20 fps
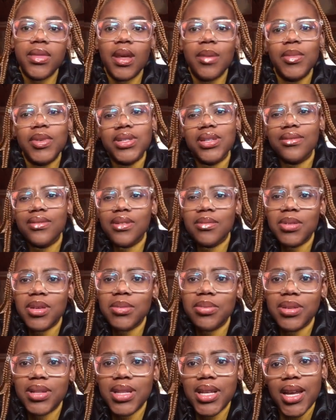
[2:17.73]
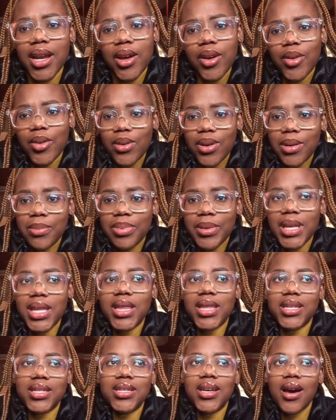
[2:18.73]
most of the people that I grew up in
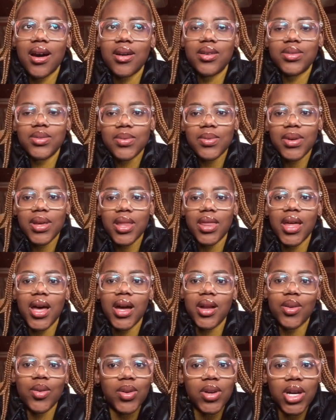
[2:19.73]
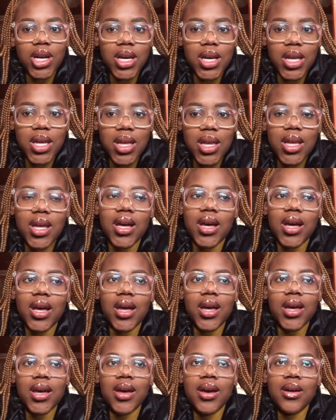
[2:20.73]
this house with are no longer
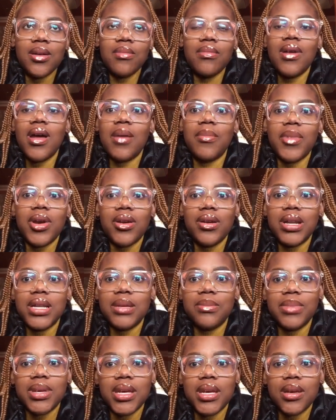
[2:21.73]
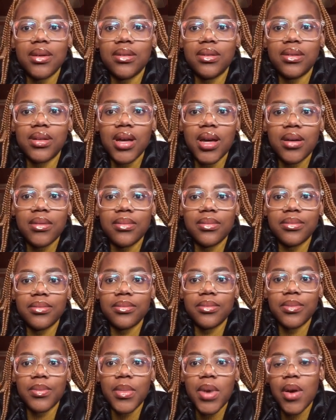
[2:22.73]
here, primarily being
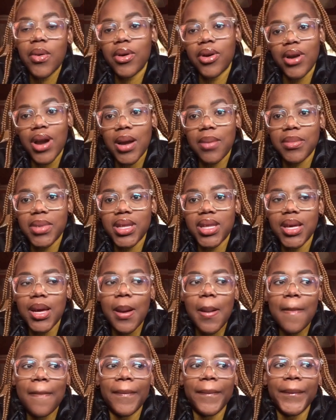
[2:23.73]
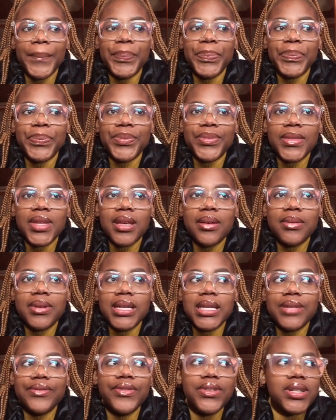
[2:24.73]
our grandmother.
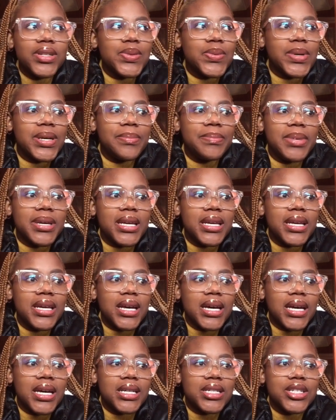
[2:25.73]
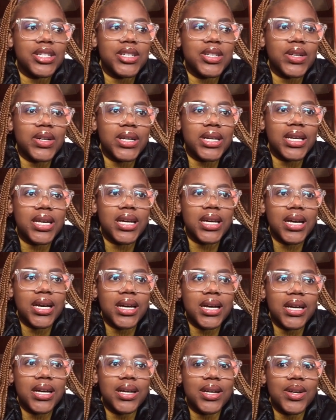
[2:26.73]
It feels weird being here and she's not
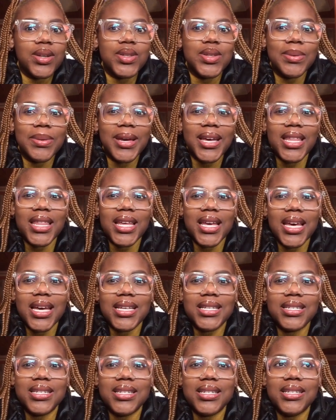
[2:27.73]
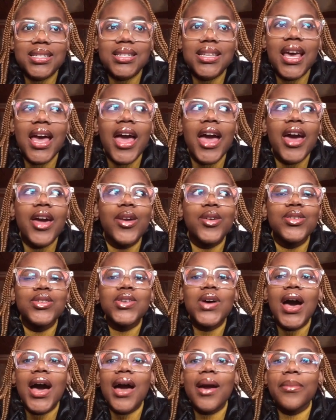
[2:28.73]
here. Also my other cousins, and
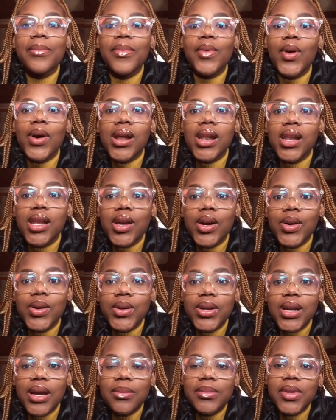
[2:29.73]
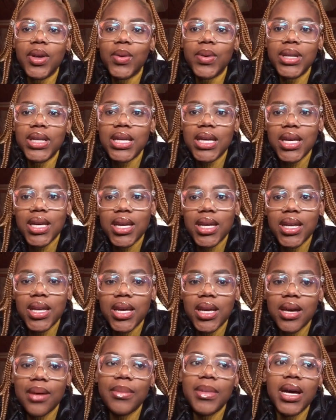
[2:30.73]
also I'm alone. I'm the only kid
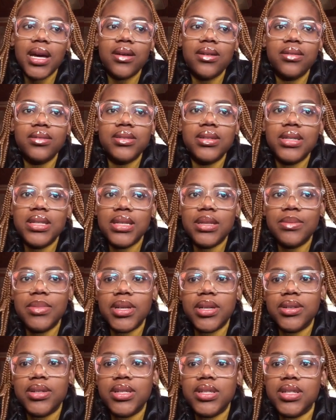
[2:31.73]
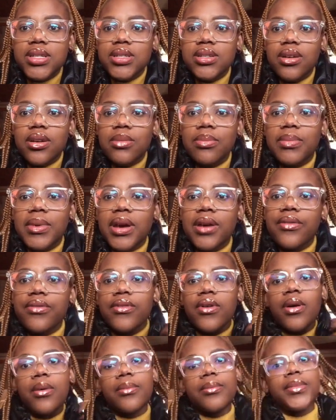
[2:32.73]
here. My uncle is sleeping because he just got back
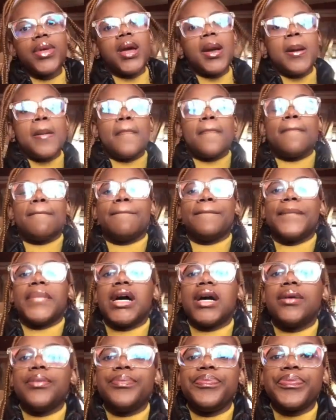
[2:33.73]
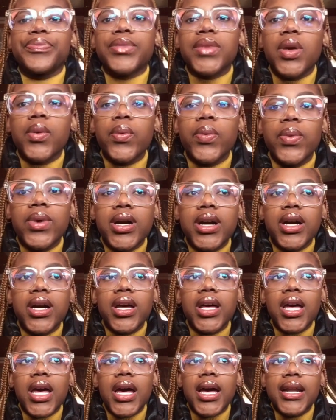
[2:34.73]
from
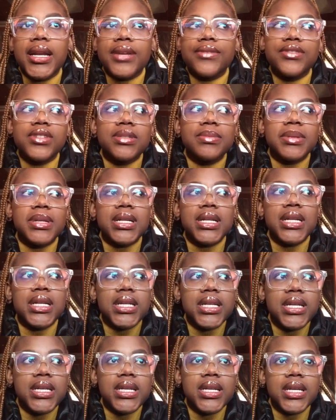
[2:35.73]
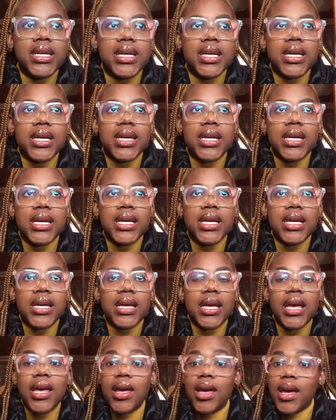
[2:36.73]
work, and I've just been cleaning.
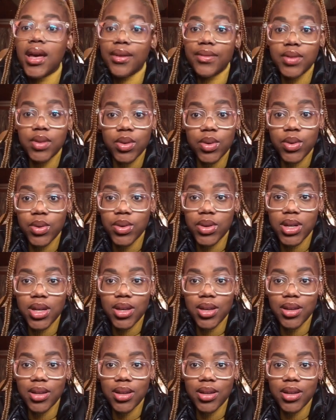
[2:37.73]
I have to cook